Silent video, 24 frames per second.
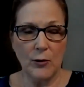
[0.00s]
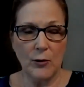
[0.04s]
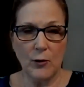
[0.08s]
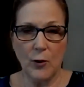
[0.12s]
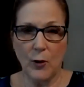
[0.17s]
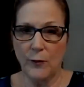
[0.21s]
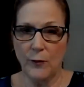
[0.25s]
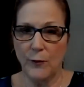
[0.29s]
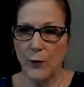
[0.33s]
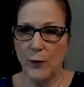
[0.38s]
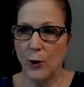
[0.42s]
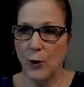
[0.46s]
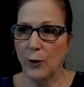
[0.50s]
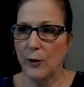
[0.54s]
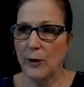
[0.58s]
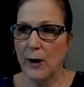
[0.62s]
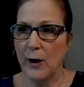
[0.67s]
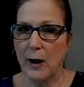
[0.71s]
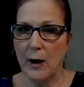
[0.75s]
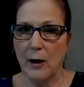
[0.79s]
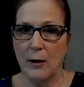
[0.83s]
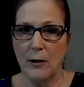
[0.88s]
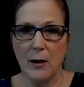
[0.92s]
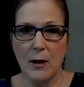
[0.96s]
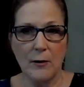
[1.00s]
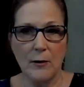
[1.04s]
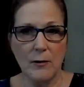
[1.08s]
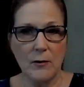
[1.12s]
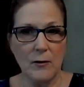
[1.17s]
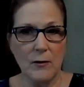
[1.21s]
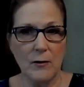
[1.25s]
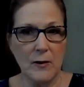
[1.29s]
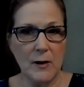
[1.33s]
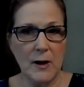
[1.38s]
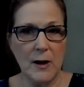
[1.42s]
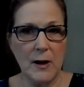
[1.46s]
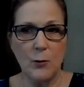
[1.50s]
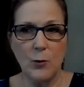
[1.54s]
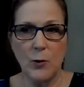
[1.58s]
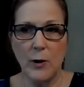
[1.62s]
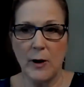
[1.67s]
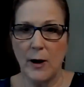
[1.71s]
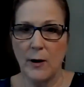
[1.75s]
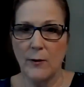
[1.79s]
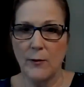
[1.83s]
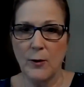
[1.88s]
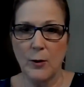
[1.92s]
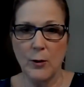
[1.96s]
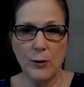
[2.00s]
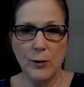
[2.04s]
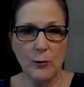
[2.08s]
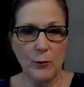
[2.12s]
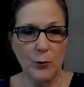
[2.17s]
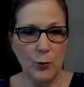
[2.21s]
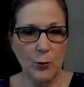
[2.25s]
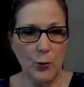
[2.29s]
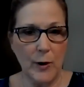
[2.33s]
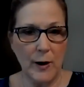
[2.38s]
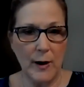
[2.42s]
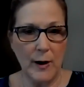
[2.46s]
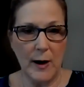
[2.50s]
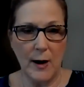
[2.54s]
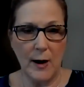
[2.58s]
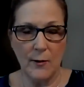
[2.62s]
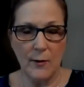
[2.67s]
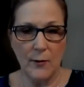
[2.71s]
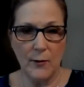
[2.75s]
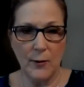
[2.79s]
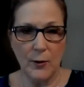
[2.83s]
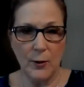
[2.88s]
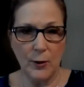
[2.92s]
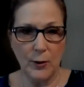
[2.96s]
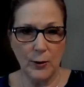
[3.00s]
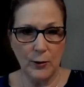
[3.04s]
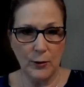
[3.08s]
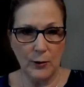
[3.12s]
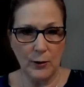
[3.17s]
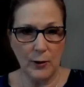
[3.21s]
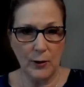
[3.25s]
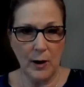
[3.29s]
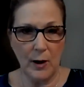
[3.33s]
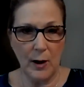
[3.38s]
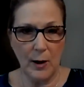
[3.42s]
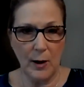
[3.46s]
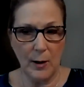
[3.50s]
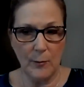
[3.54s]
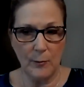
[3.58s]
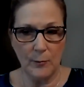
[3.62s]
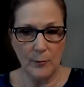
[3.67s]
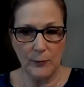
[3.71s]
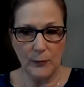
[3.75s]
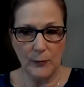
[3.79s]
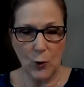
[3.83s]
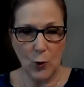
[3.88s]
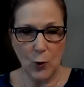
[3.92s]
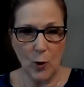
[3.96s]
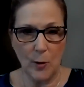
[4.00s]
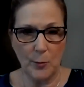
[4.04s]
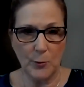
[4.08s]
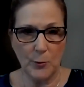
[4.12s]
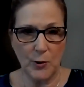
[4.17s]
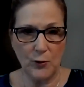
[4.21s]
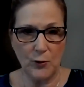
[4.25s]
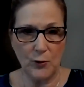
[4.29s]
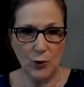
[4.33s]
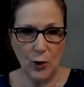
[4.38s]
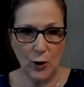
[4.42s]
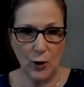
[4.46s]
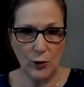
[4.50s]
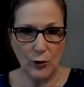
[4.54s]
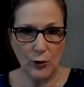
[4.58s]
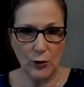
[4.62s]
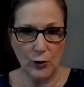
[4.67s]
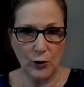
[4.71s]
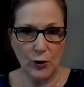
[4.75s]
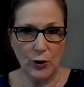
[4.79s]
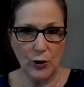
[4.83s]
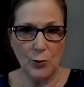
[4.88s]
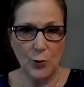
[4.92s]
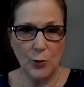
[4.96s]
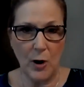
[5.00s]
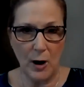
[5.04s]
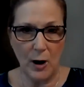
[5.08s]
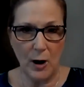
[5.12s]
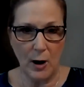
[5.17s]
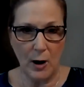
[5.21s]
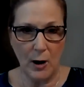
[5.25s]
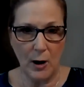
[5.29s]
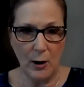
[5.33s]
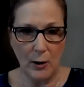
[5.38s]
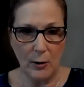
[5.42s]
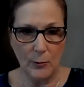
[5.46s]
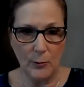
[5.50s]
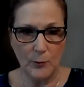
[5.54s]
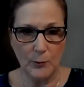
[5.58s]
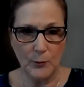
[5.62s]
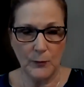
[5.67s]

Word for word: So if you're an LLC, whatever whatever um, corporate structure you are,